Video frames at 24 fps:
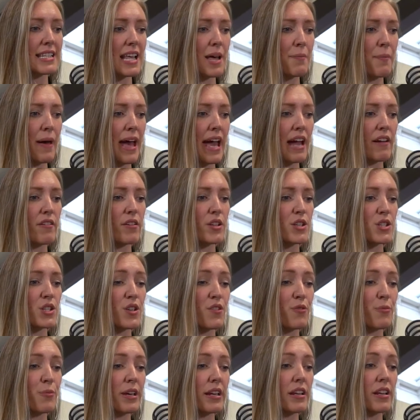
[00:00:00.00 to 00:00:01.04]
their parents
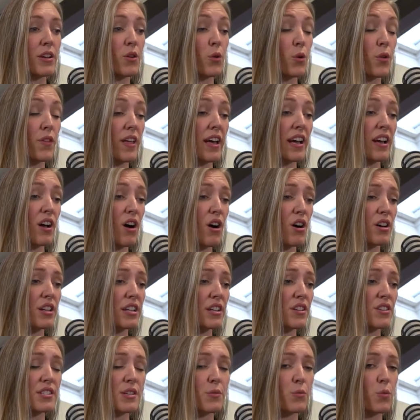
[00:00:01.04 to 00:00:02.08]
have been or their
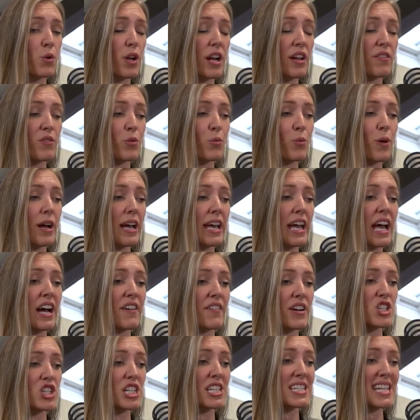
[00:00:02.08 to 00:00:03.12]
guardians in whatever way have
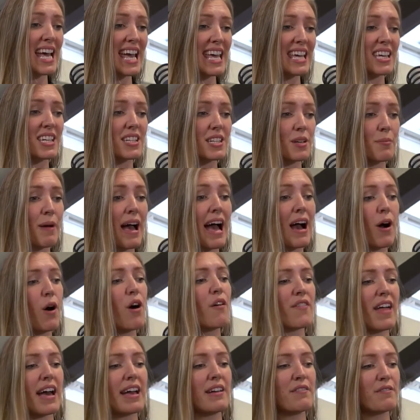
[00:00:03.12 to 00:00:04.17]
actually taken them out
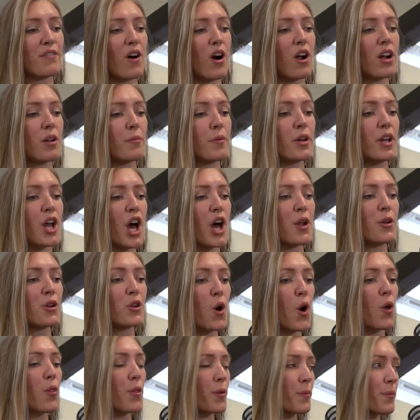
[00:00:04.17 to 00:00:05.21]
of that environment and
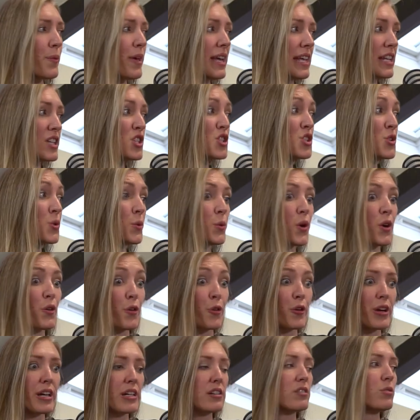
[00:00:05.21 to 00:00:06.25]
got them into a
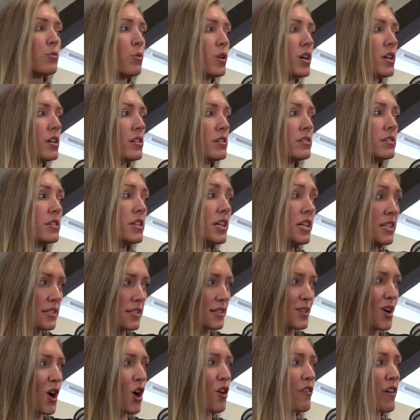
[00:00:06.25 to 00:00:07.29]
real world
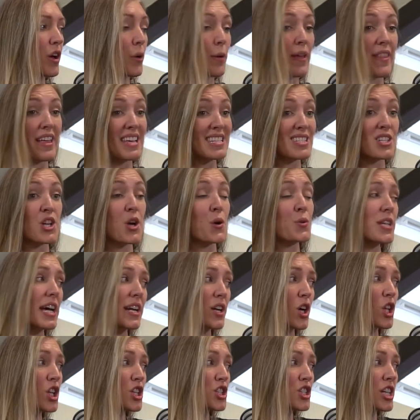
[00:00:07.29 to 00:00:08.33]
scenario where there's no
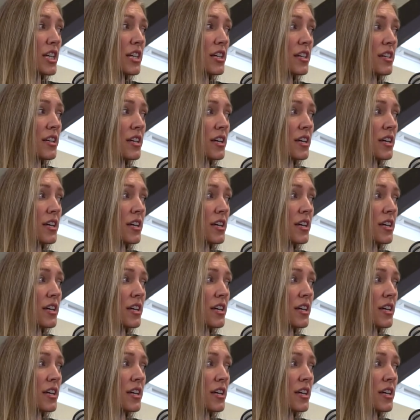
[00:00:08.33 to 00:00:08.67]
technology.